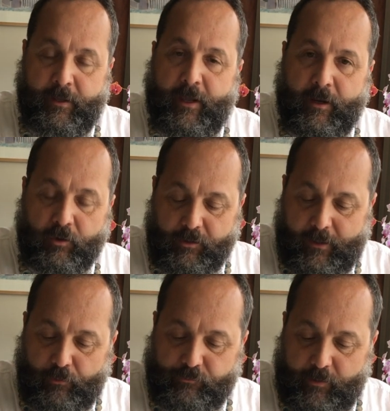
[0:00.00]
And our
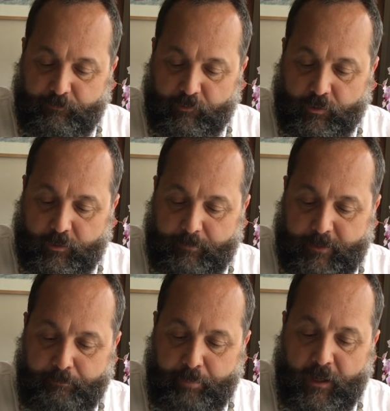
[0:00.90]
cloud shapes are going to be
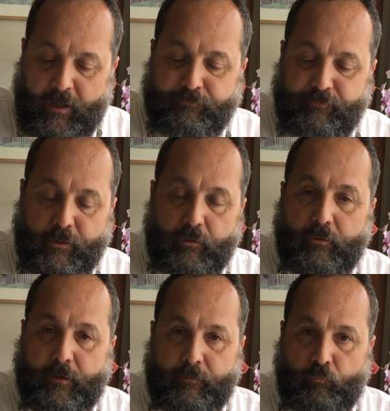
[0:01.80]

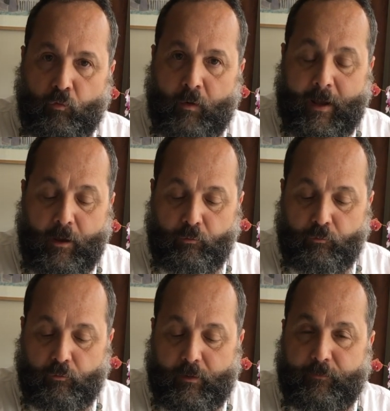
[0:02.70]
puffier and
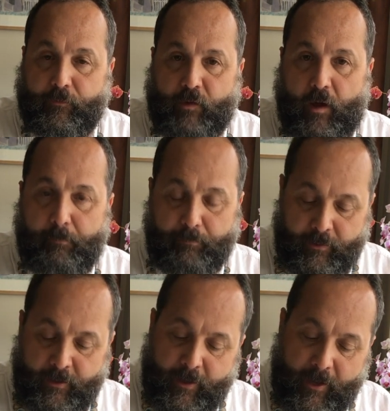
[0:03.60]
rounder at the top,
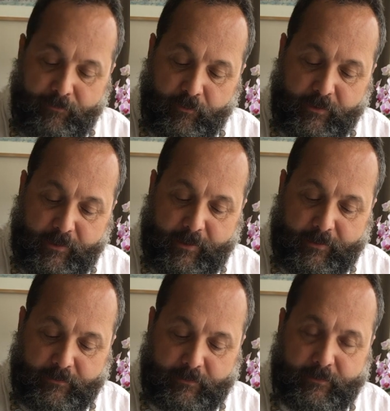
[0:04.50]
and they're going to get a
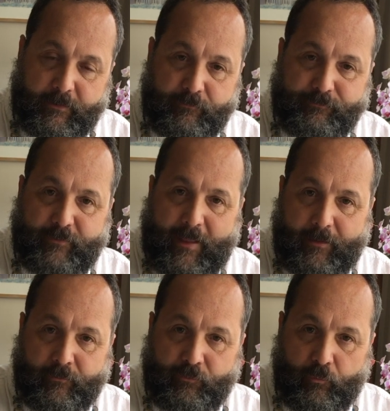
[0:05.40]
little
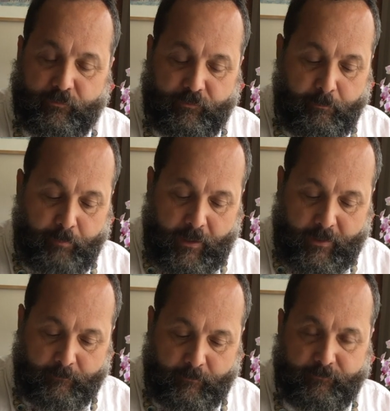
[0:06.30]
flatter towards the
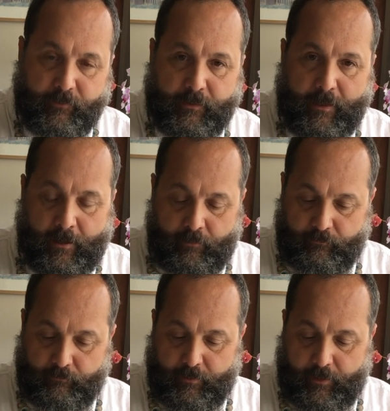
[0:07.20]
bottom of the cloud,
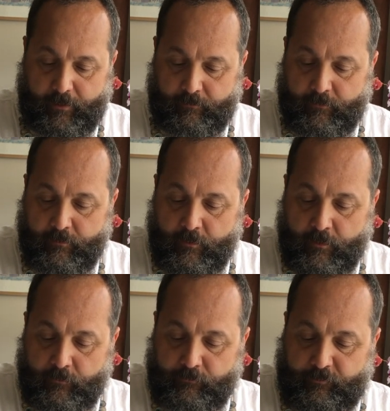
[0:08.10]
okay?
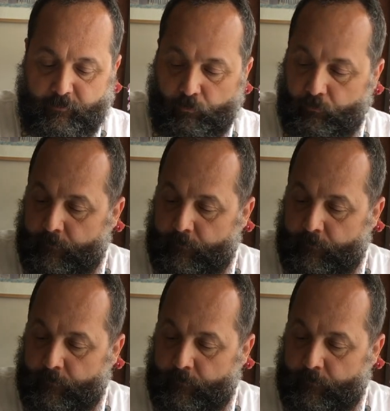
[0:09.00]
So